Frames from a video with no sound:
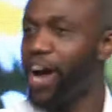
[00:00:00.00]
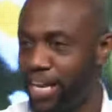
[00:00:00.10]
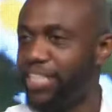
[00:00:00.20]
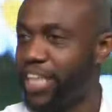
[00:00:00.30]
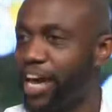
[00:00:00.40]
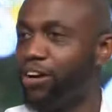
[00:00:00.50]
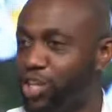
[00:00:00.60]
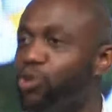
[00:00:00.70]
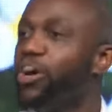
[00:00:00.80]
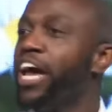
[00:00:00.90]
to tell
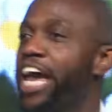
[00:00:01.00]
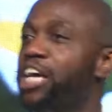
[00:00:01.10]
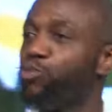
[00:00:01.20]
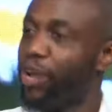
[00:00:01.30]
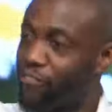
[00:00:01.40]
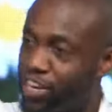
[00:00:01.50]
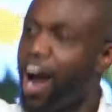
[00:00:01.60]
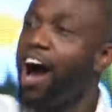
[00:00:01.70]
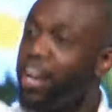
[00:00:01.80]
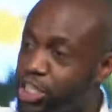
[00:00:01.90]
you, is with
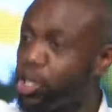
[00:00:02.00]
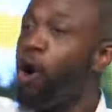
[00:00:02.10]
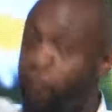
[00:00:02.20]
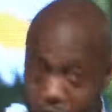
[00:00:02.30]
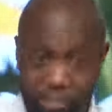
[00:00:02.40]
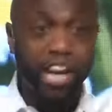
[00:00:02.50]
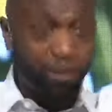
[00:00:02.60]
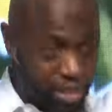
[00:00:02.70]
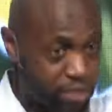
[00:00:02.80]
God is your pavilion.